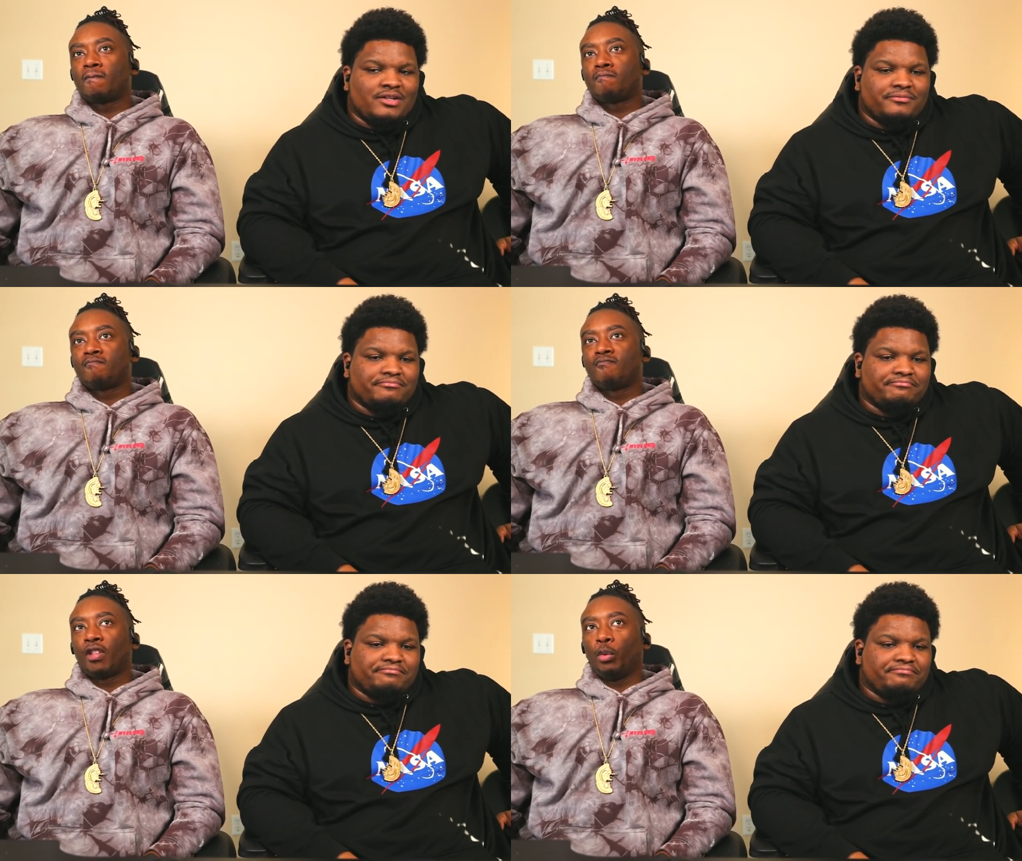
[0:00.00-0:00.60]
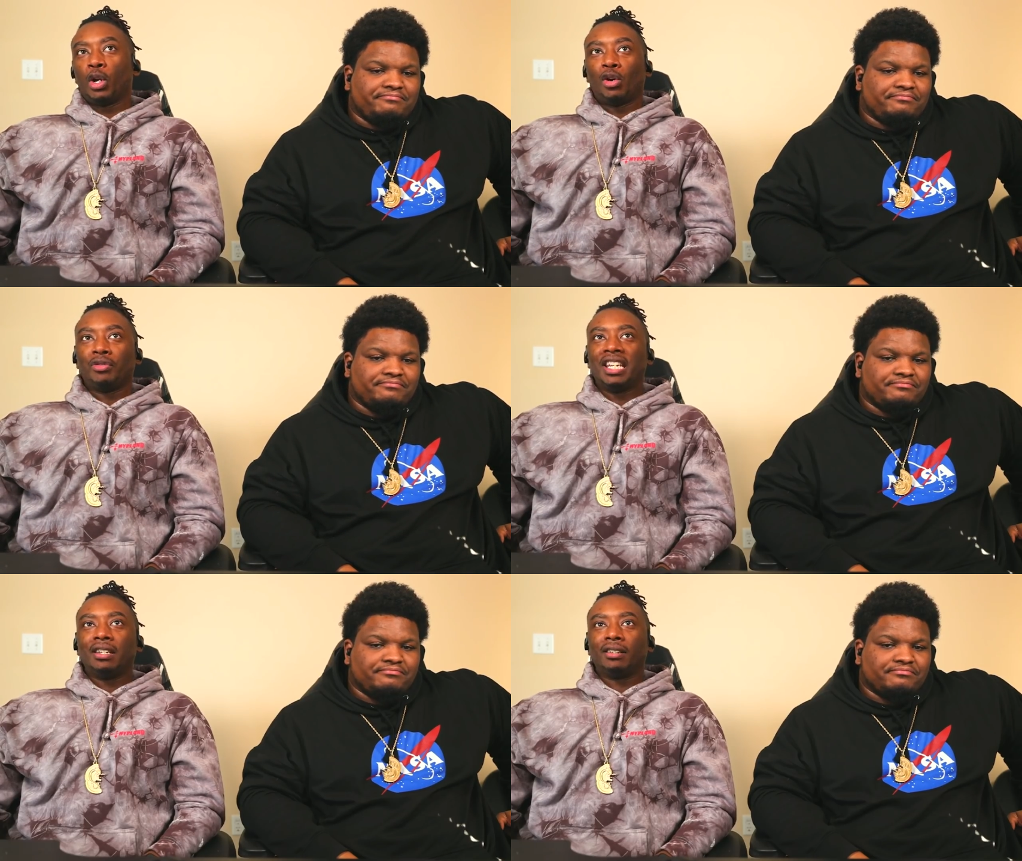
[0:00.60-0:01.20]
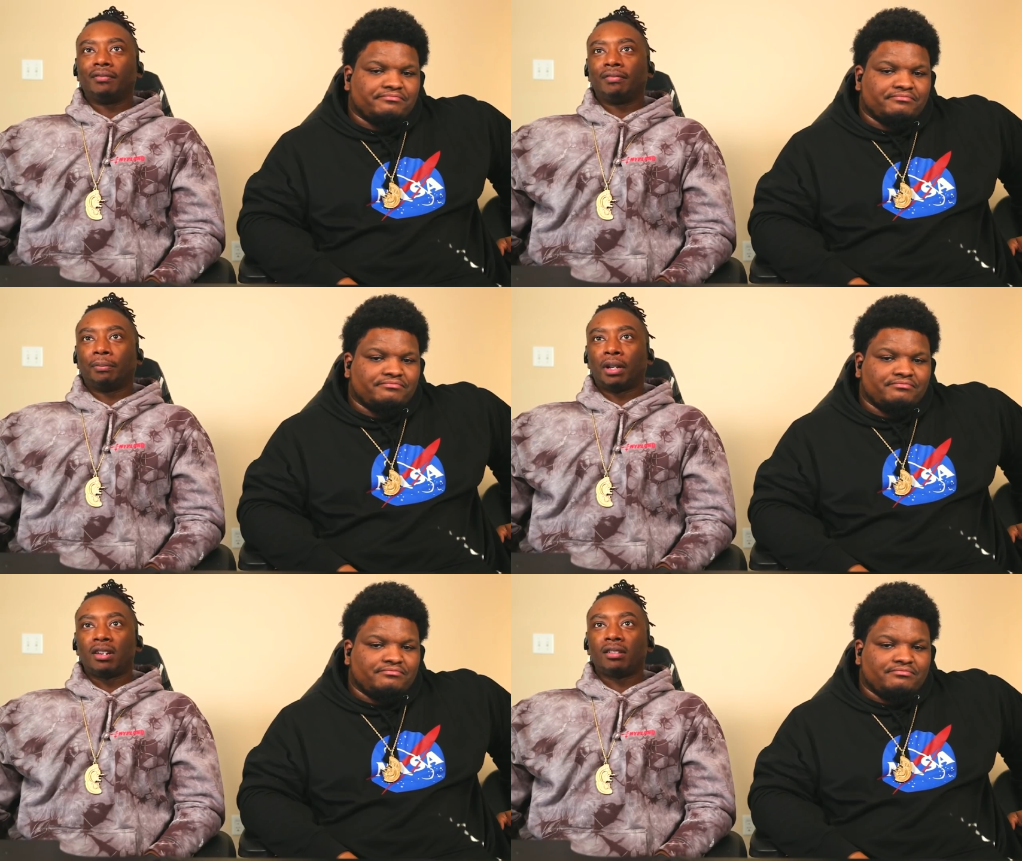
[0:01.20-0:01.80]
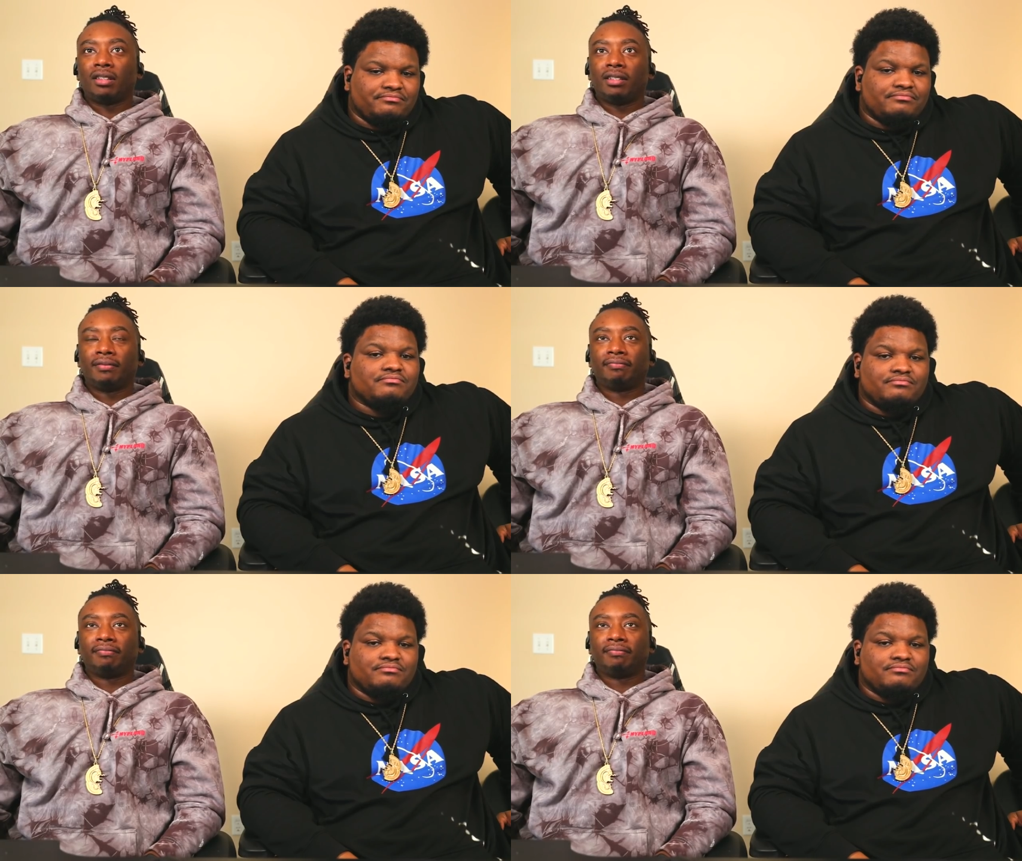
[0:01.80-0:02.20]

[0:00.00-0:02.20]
Speaker 1: it. We're gonna need it, apparently.